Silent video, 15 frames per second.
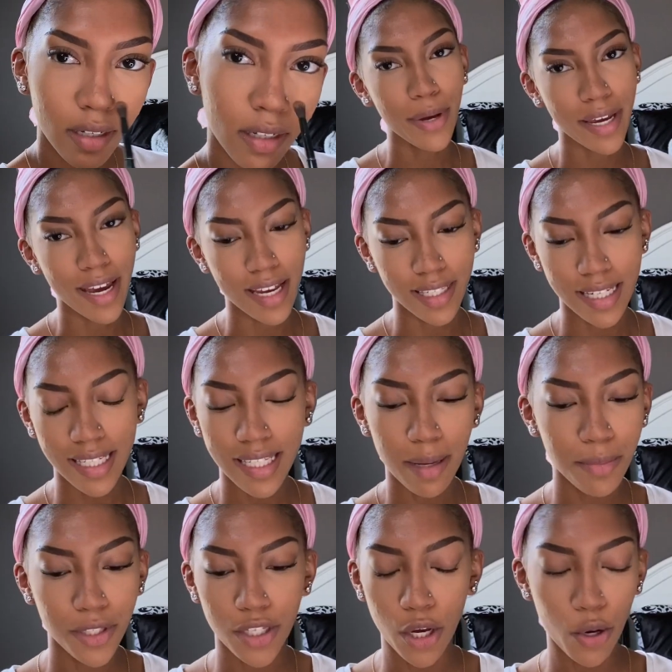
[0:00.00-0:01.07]
But yeah, since
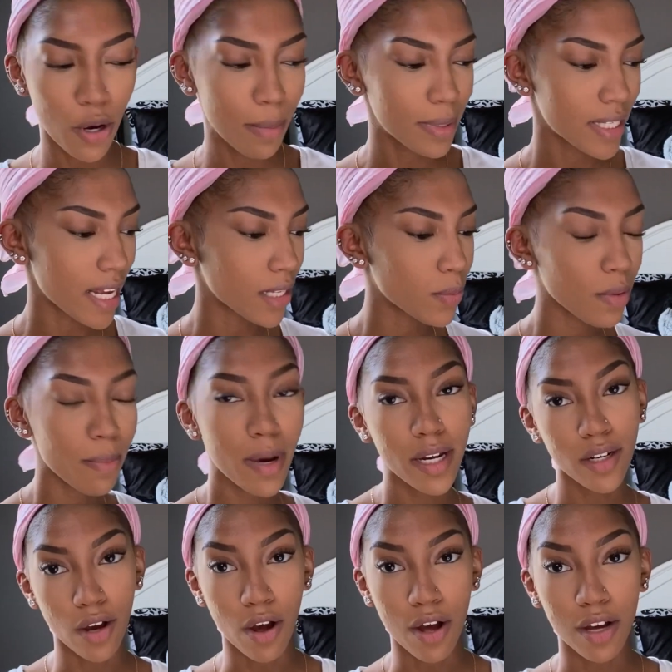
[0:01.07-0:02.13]
I'm so obsessed with my
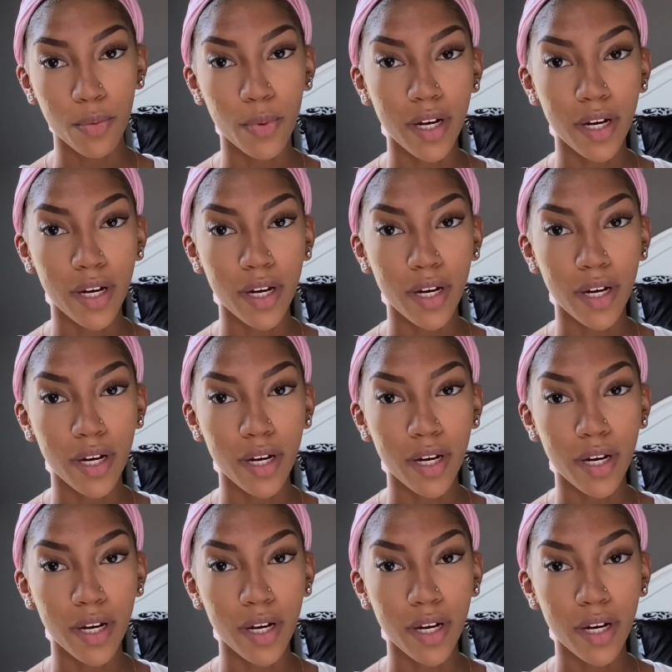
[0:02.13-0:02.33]
dog,